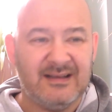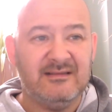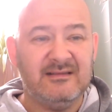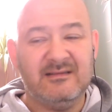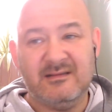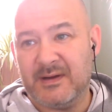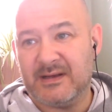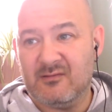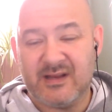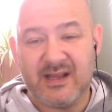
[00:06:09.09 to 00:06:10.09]
bad
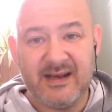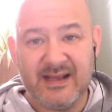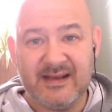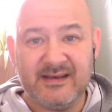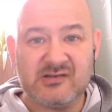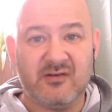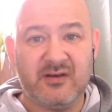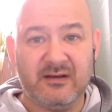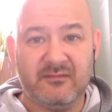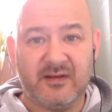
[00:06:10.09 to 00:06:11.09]
luck there, and it's gone
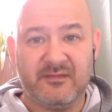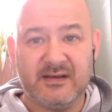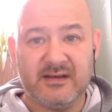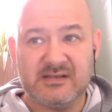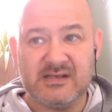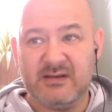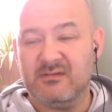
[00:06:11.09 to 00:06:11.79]
in off defender's knee.